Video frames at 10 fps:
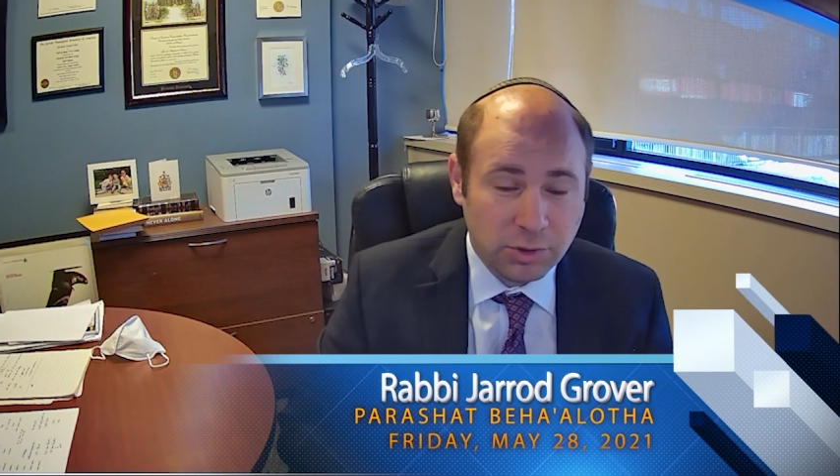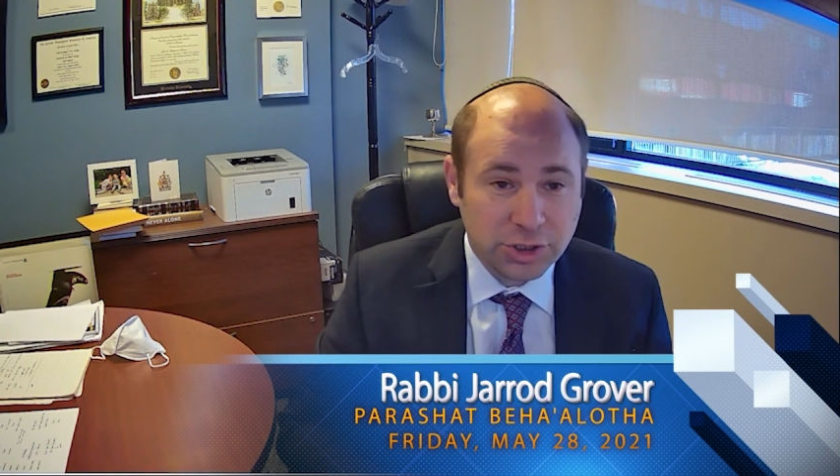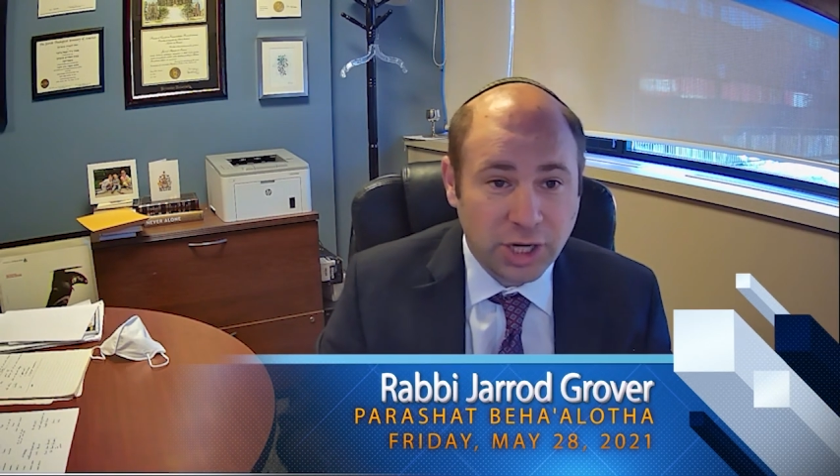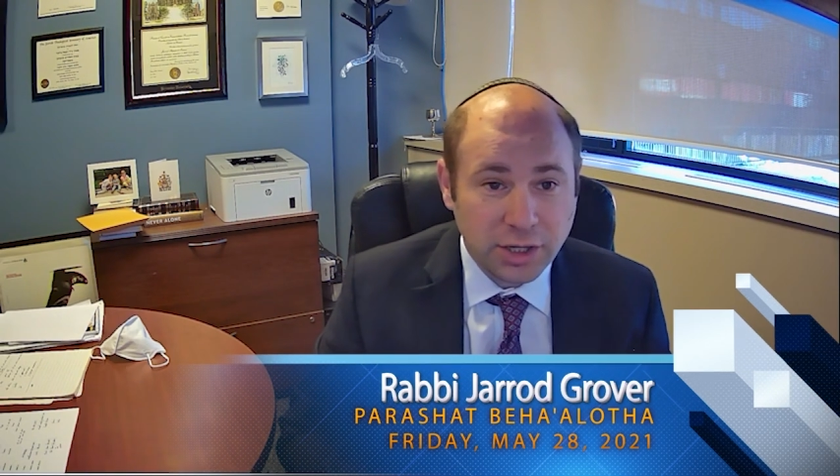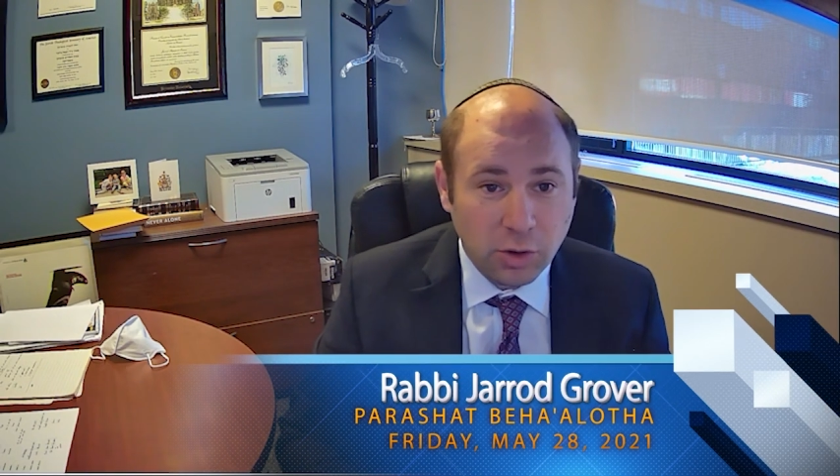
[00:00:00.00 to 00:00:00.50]

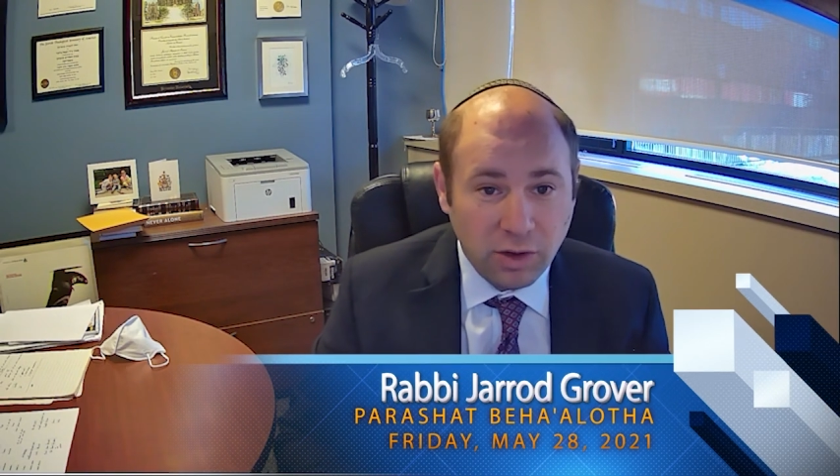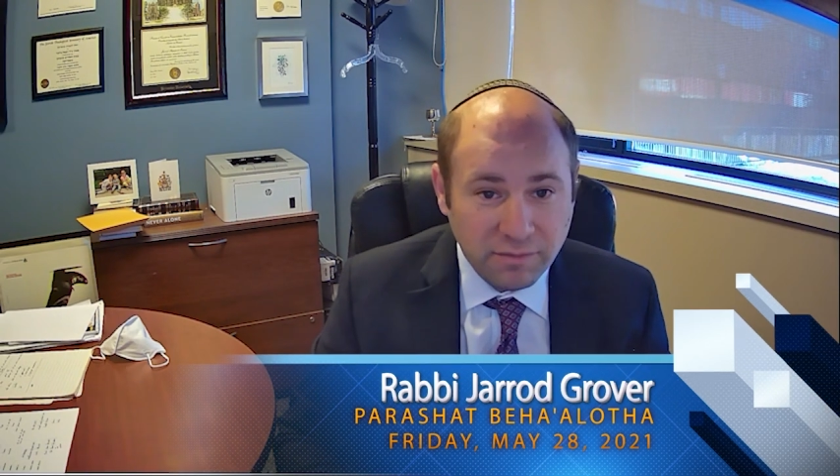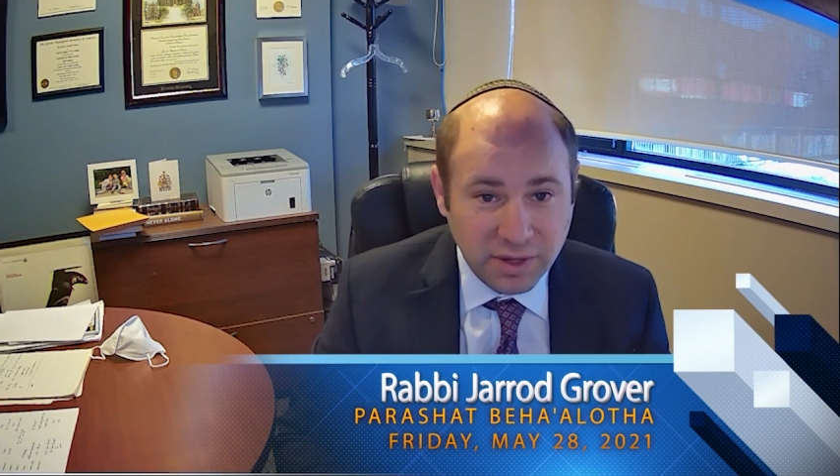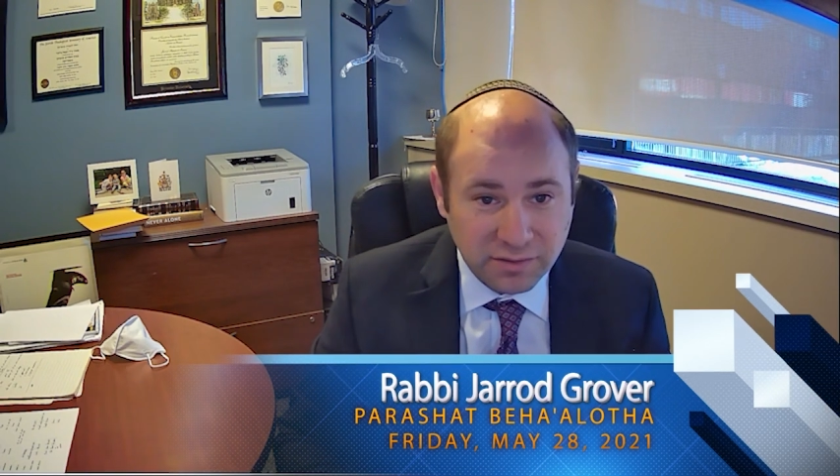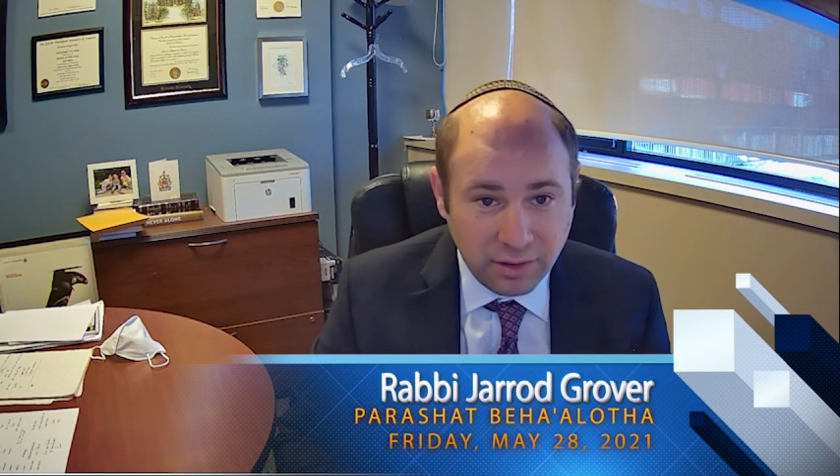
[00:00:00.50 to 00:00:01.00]
which I know
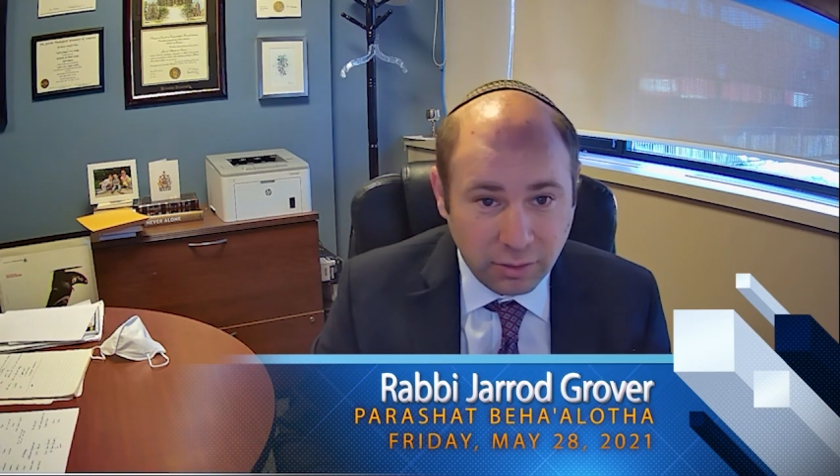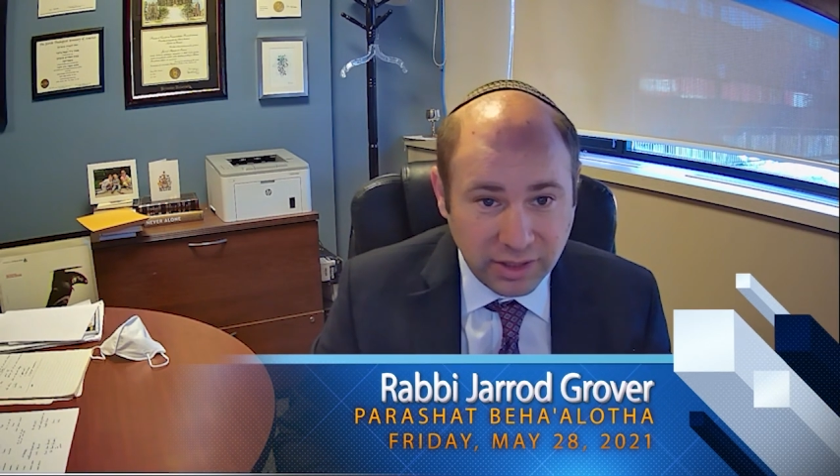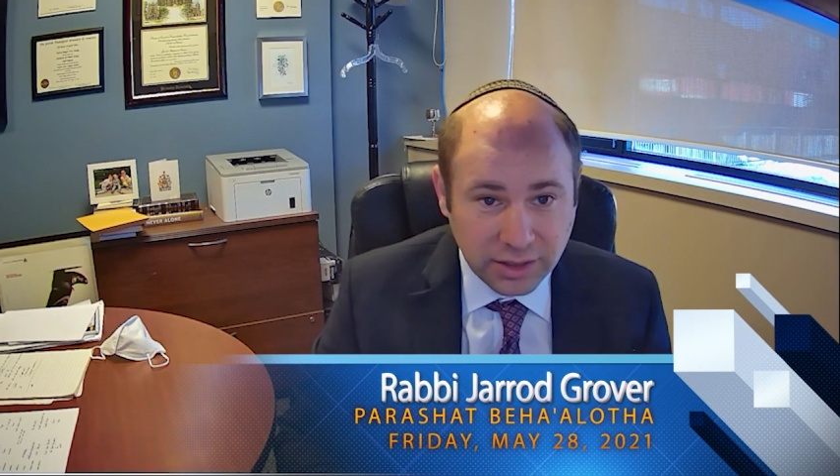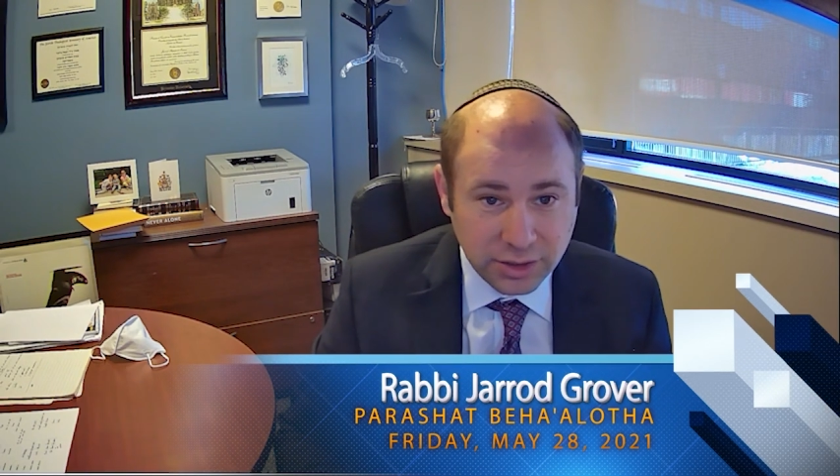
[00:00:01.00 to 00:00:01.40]
have been very